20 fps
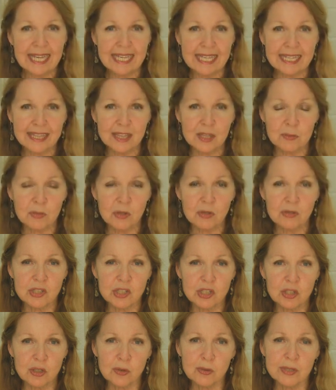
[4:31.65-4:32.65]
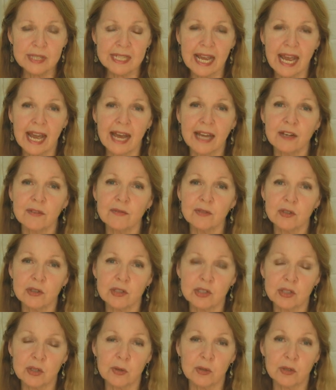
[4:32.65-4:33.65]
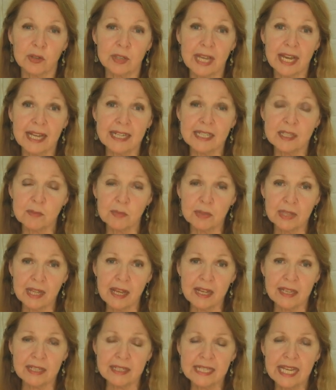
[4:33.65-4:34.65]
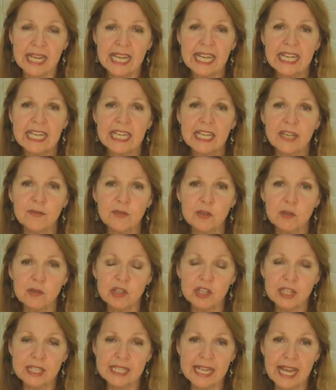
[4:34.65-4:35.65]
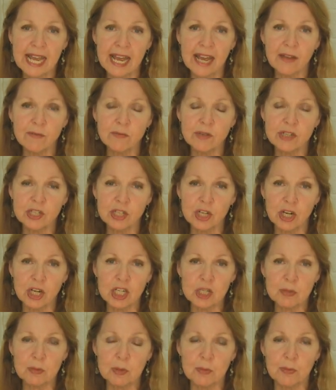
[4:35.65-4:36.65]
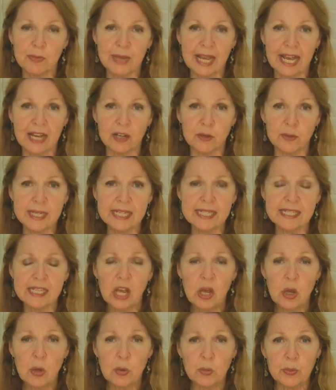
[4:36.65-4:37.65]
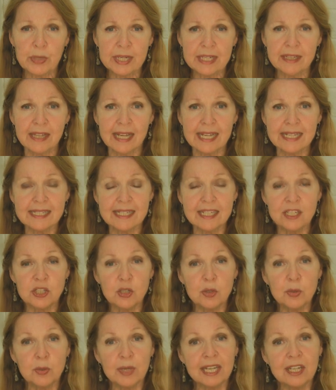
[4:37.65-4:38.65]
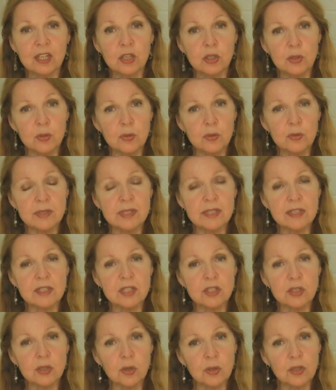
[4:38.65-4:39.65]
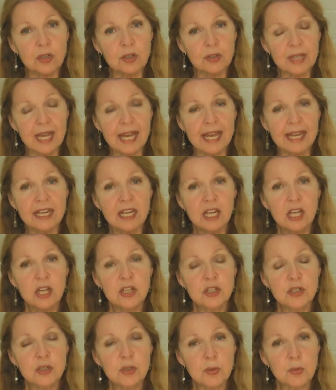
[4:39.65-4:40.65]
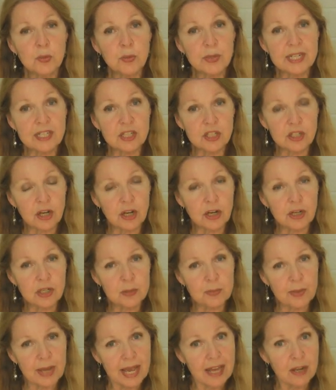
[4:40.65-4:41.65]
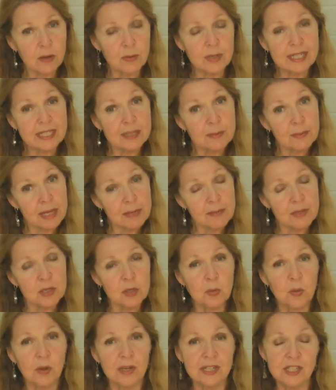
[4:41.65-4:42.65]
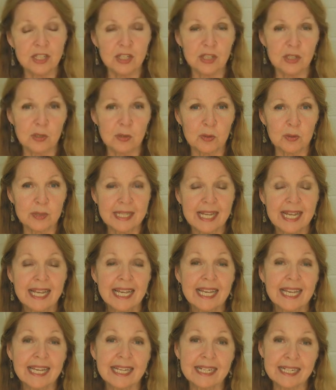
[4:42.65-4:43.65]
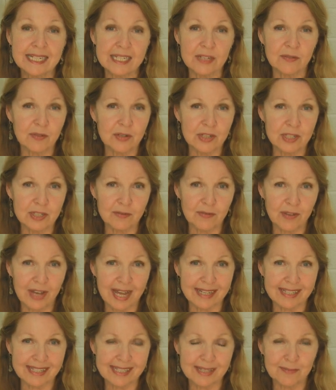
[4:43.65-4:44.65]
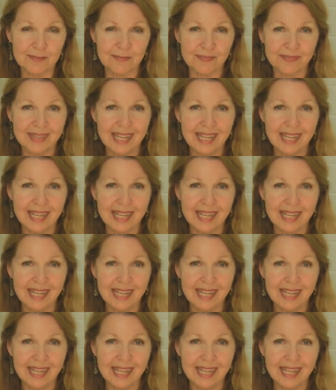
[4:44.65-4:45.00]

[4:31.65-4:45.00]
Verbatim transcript: Get the most use out of your solar lights. Plus, if you just have rechargeable batteries, realize that you can use the solar light to recharge batteries maybe you want to use in a different device.